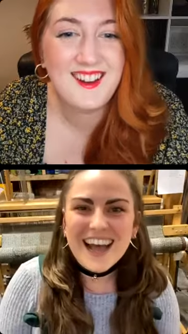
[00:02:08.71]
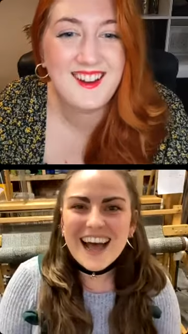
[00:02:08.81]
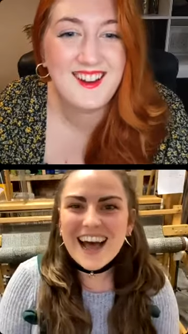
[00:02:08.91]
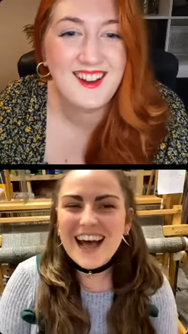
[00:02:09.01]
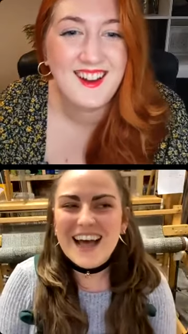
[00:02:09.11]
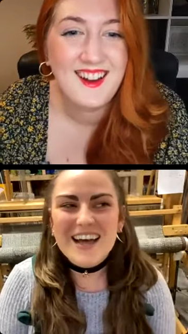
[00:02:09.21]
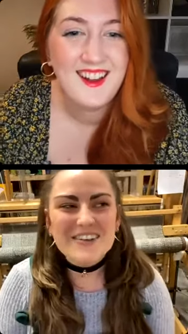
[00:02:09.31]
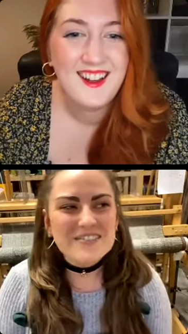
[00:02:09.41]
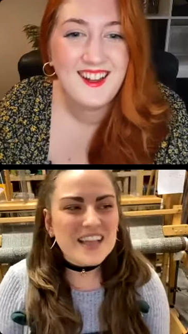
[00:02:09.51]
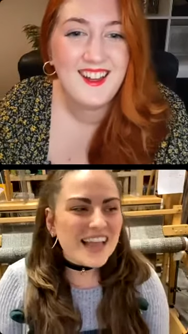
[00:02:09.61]
Speaker 1: uh,
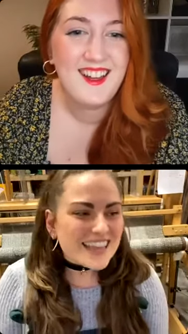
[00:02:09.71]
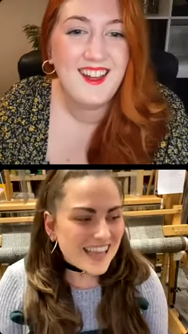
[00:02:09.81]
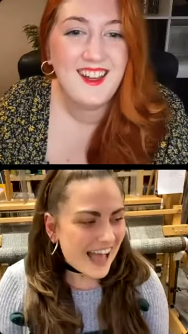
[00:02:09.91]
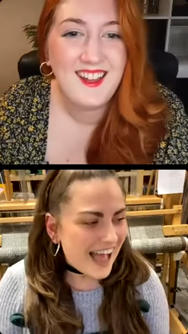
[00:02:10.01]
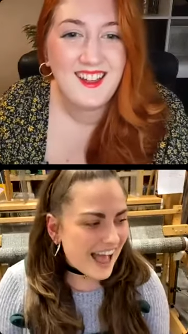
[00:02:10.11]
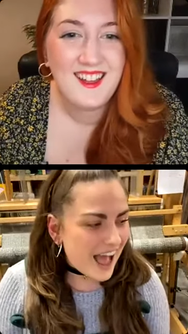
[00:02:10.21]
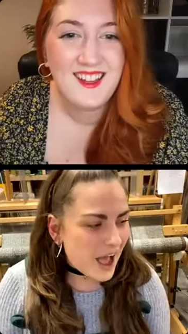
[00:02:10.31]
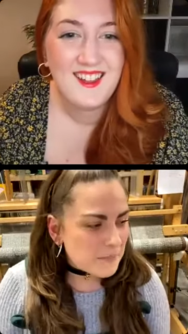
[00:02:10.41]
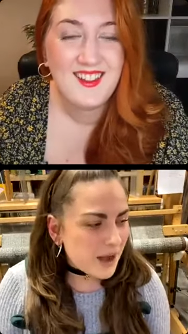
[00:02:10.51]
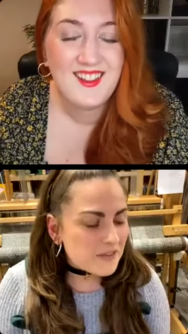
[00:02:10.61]

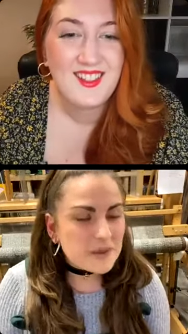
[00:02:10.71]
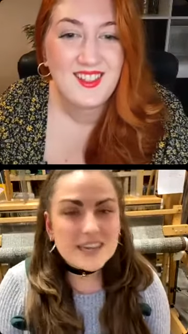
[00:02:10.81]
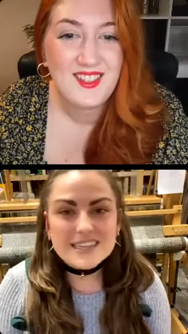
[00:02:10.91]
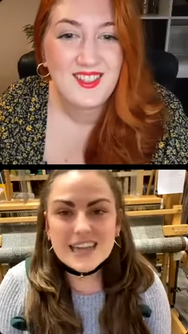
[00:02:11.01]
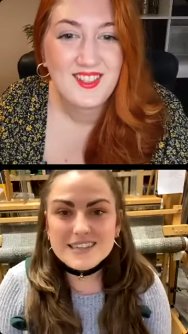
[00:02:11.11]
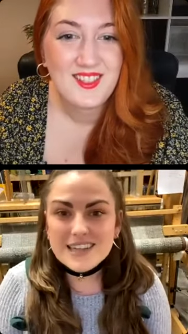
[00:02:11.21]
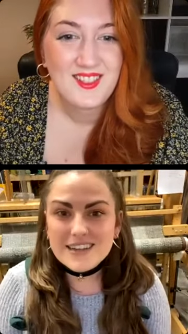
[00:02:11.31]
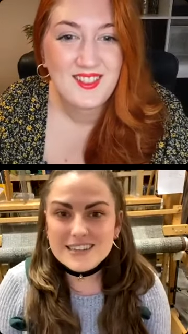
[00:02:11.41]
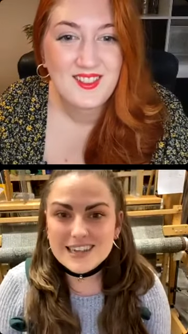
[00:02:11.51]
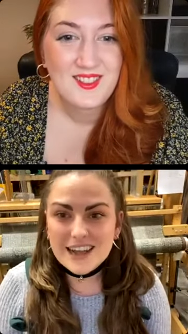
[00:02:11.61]
but I've been a
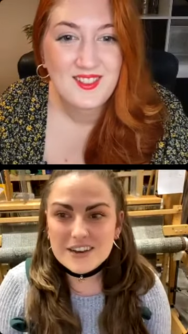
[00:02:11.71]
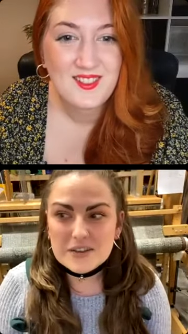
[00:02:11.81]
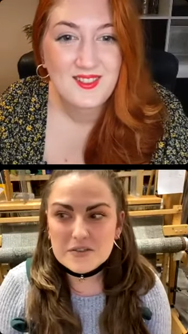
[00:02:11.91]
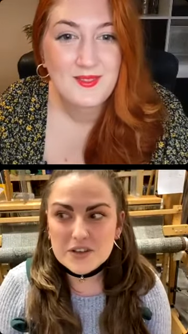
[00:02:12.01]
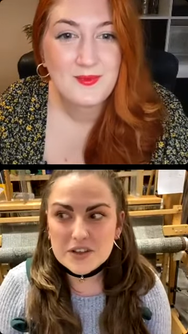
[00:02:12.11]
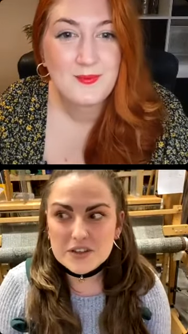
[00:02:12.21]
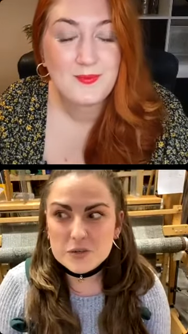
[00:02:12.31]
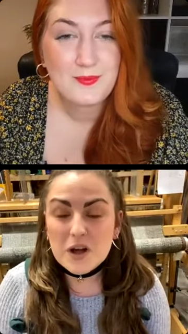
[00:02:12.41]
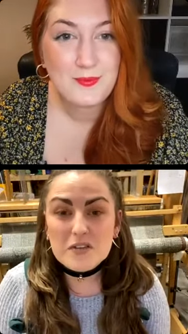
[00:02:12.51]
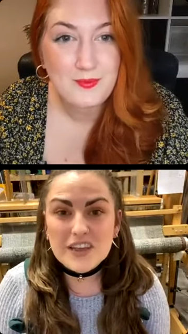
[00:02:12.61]
textile designer for
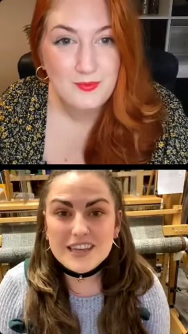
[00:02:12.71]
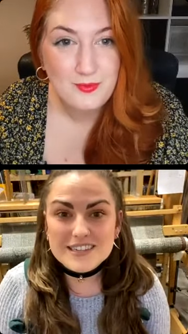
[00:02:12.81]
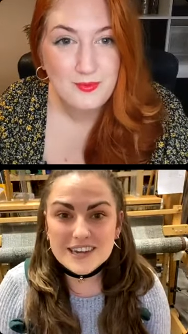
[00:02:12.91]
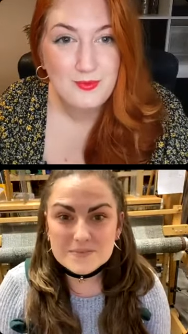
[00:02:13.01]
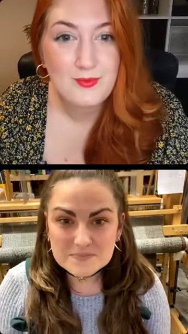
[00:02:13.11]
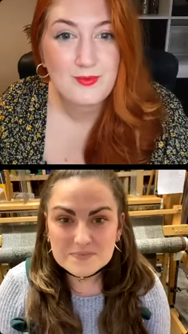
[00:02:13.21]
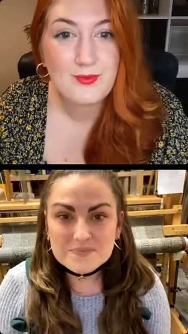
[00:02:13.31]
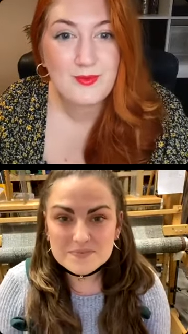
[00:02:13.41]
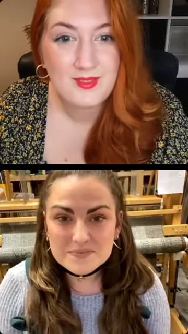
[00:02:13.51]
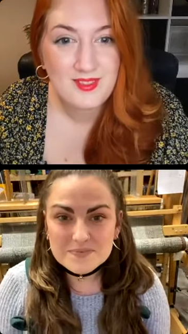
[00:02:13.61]
12 years now.
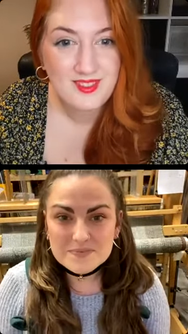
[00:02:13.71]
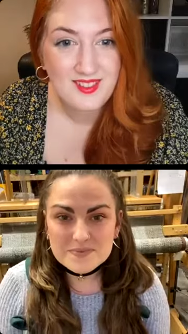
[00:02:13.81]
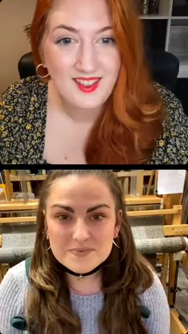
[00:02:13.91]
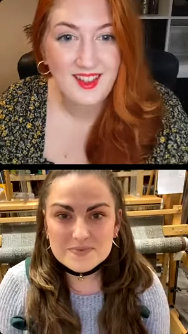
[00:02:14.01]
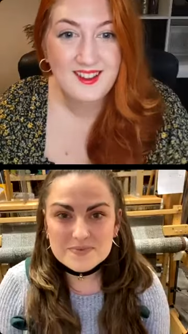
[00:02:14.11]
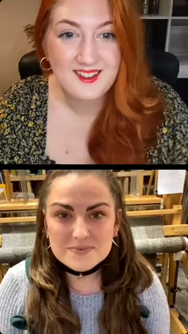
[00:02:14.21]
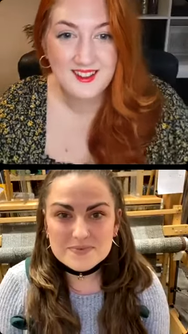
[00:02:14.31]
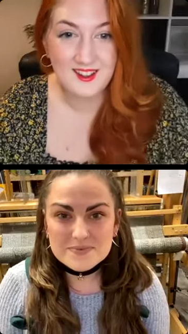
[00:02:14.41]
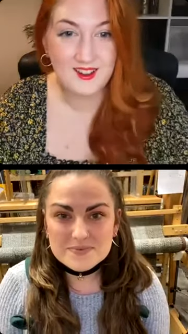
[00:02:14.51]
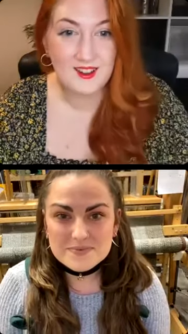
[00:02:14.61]

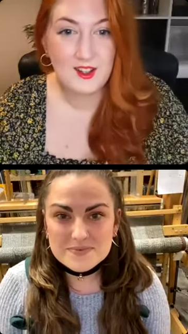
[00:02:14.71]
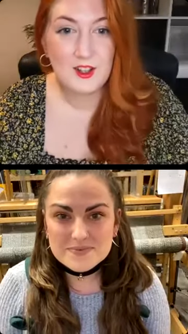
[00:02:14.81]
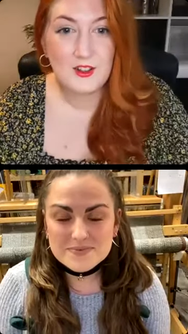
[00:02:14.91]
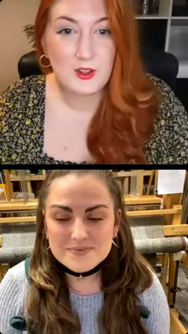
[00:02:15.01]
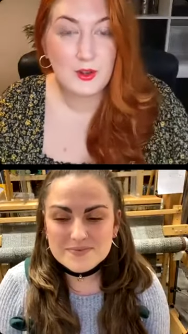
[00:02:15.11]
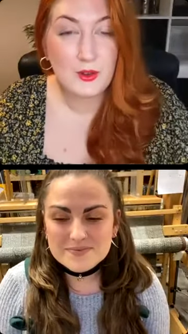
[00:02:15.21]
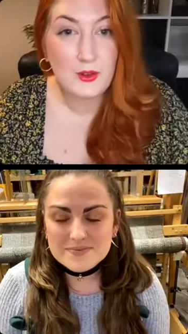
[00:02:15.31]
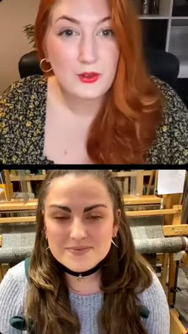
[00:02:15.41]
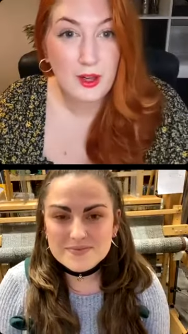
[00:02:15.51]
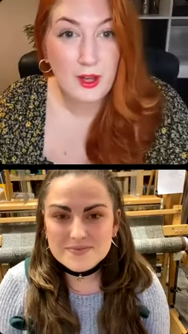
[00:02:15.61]
Speaker 2: Excellent.
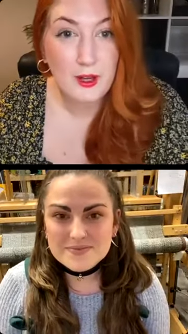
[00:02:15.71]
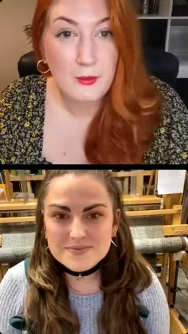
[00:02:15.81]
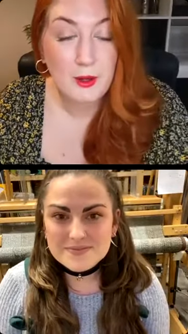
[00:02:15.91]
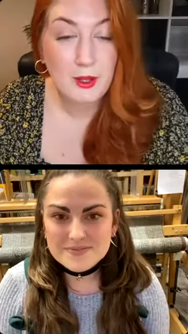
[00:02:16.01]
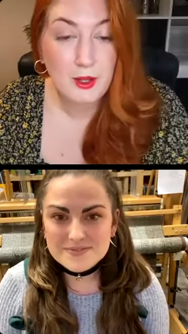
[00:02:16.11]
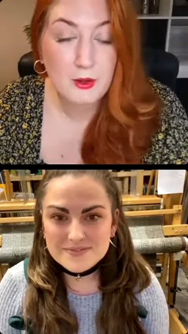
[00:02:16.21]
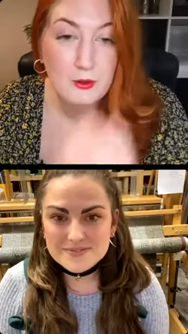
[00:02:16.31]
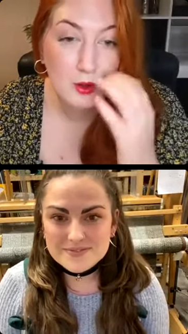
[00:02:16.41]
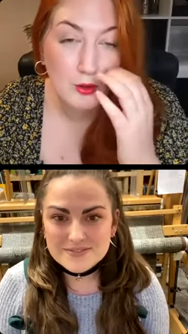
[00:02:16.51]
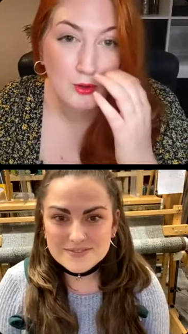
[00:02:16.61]
So, for anybody
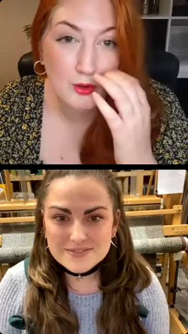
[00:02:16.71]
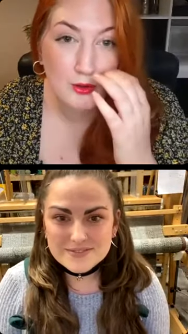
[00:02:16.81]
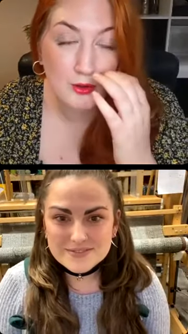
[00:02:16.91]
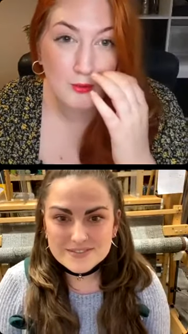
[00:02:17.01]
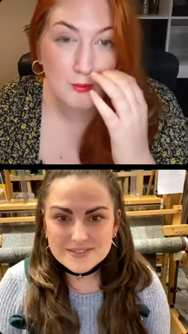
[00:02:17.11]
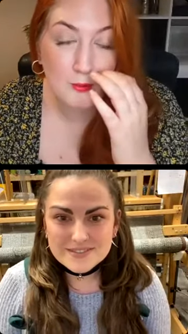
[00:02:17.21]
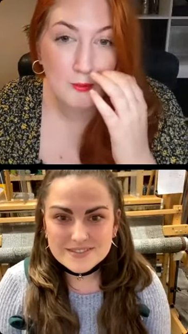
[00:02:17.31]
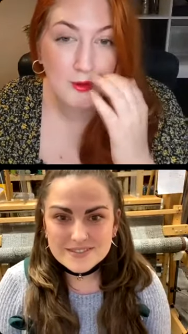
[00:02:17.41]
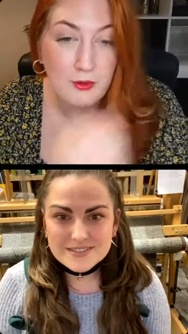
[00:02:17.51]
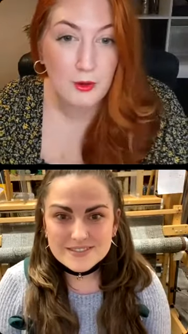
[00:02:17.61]
who, who doesn't
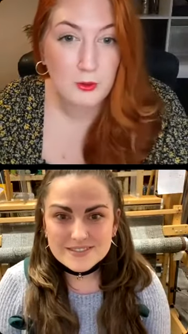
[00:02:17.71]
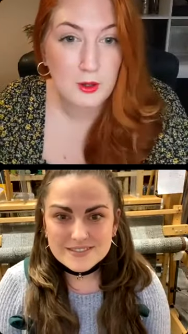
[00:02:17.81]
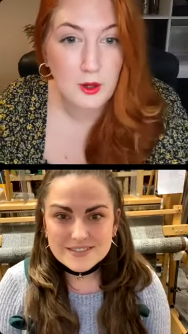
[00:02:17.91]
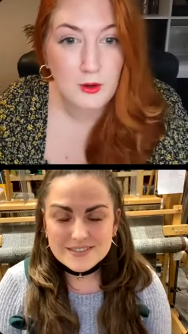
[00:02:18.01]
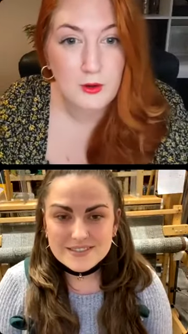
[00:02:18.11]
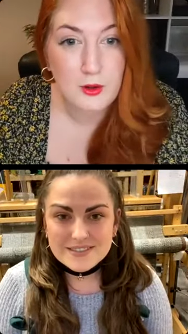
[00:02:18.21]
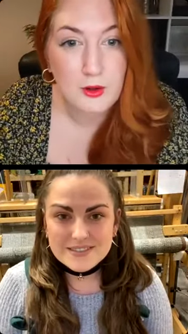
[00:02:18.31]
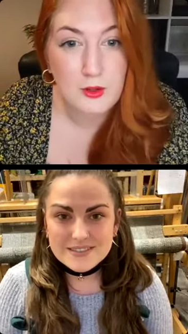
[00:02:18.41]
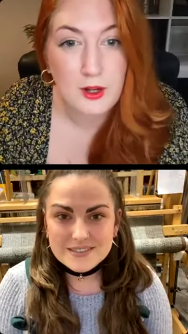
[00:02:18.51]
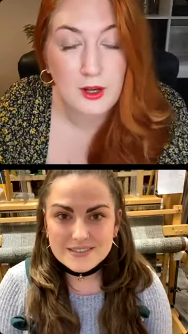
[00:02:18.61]
maybe follow along
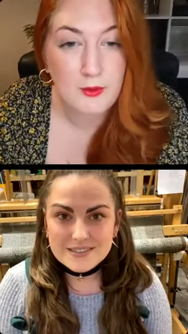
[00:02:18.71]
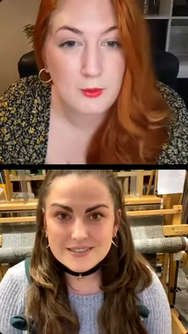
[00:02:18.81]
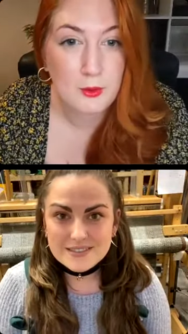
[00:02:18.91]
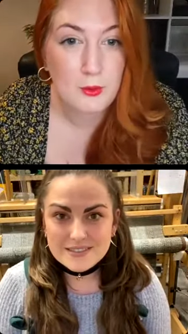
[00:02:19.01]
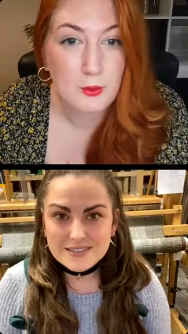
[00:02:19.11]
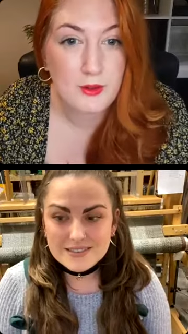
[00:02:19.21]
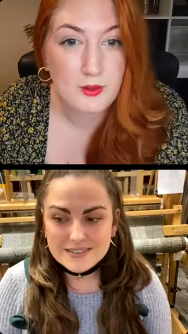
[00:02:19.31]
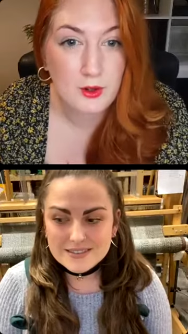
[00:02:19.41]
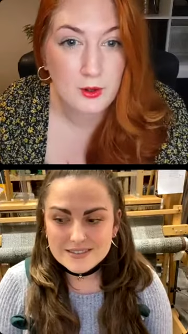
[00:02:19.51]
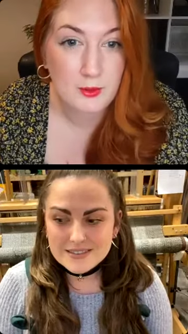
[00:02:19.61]
the Liverpool
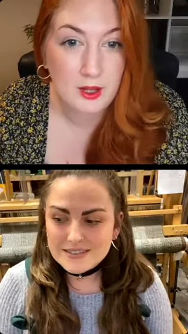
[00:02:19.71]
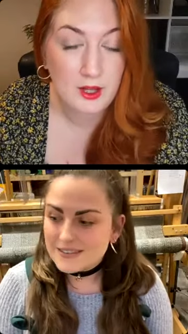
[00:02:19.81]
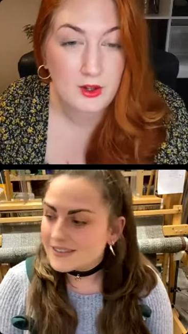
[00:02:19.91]
Weaving Company,